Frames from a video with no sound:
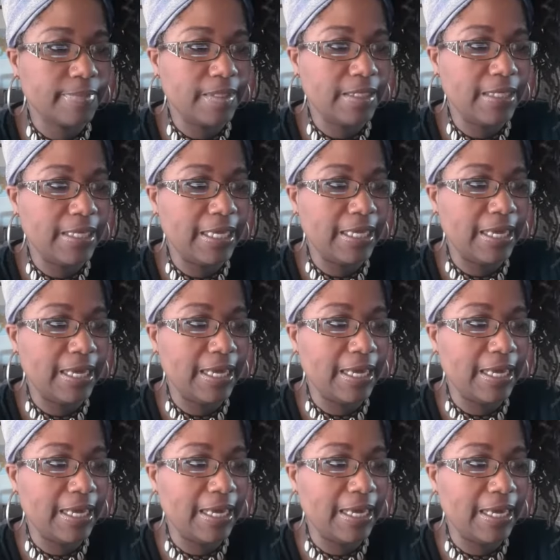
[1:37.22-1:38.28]

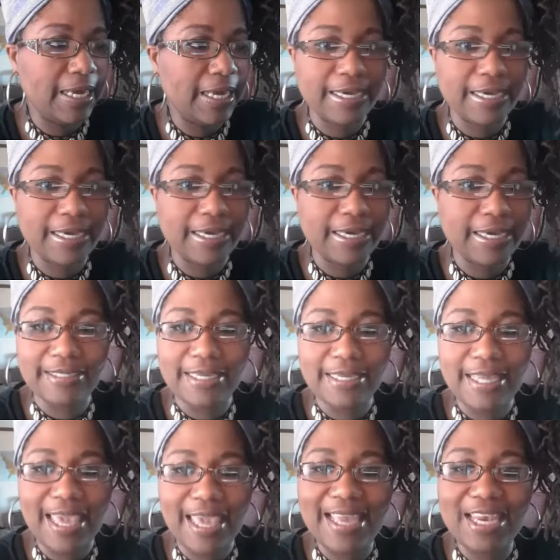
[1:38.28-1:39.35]
Yeah.
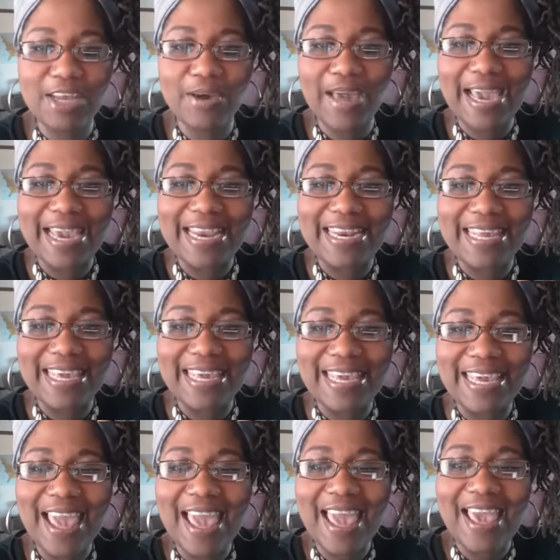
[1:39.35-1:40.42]
Hello, Heidi.
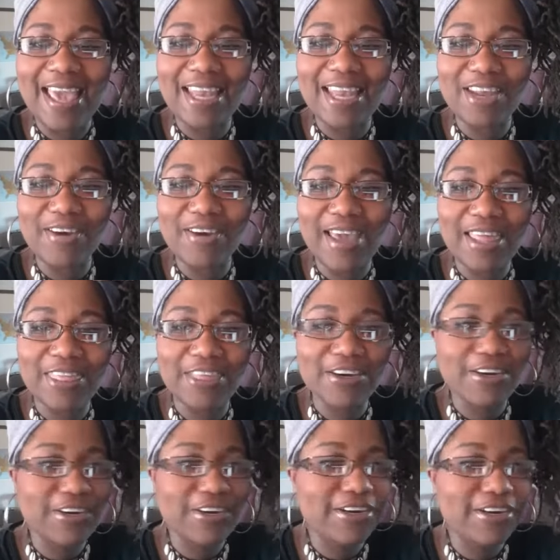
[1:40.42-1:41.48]
Hello,
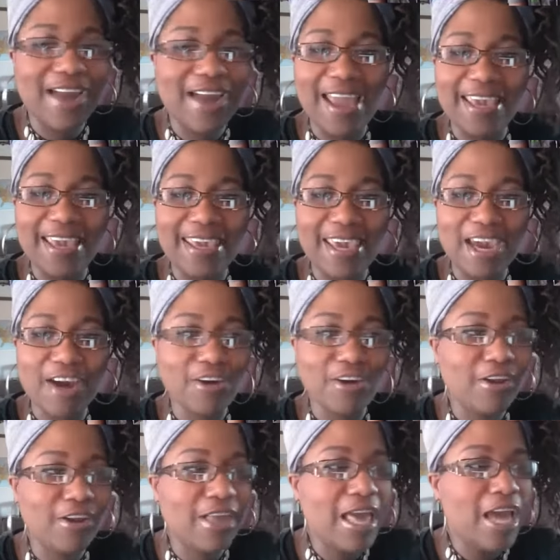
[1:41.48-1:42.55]
Heather. Hi,
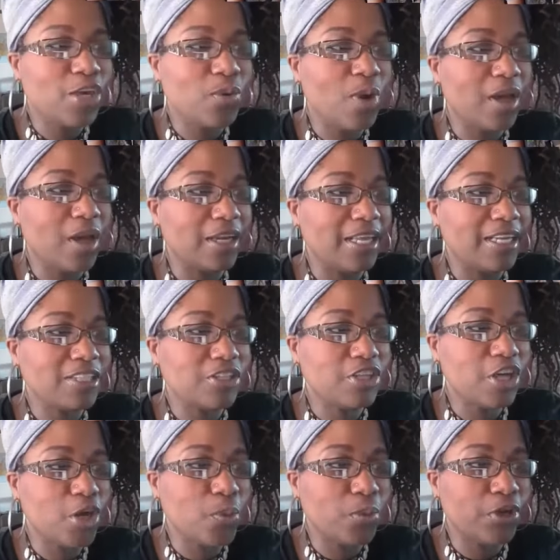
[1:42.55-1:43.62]
Carol. You all let us know
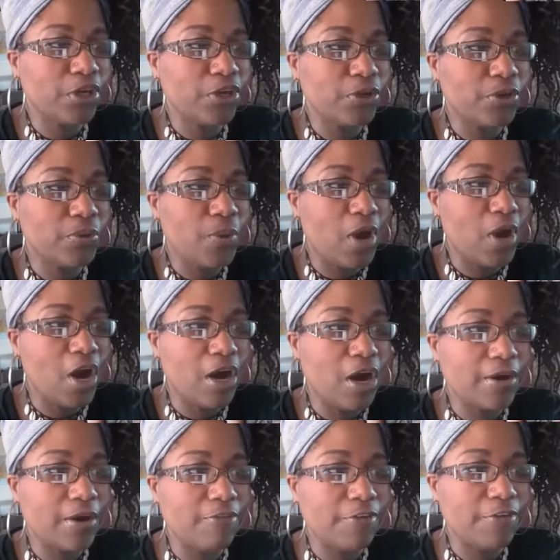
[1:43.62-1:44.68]
where you
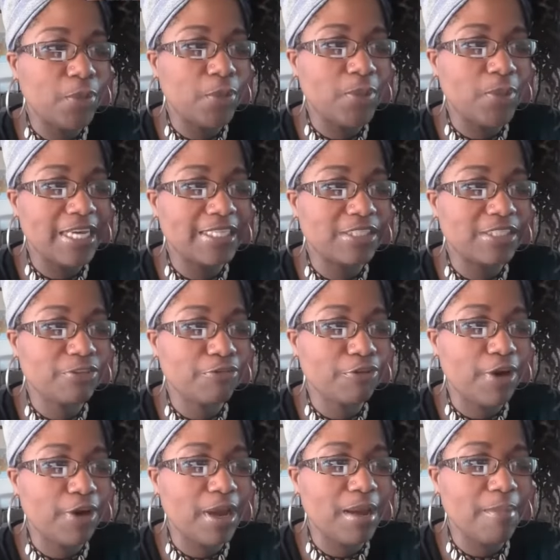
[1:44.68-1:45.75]
are viewing us
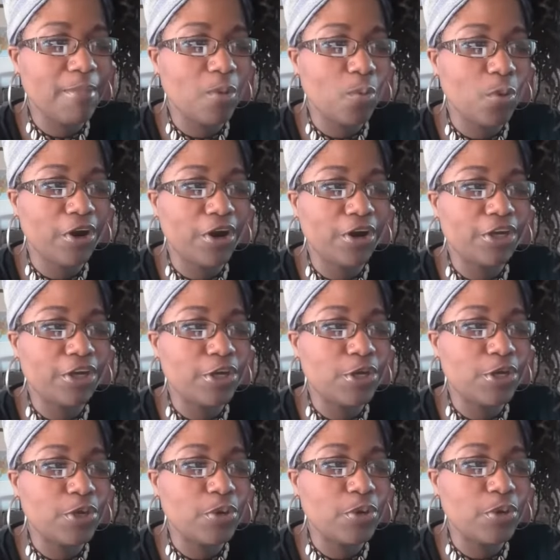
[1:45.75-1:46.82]
from. Where are
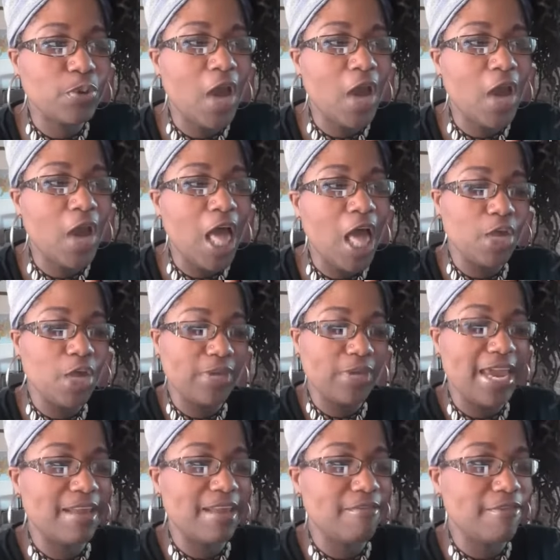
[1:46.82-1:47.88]
you
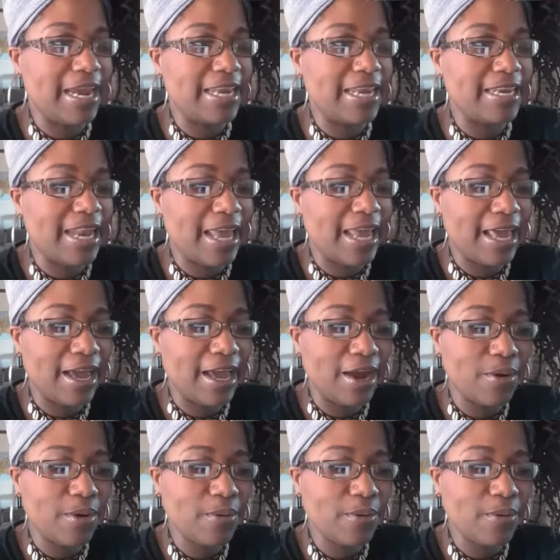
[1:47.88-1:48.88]
located right now?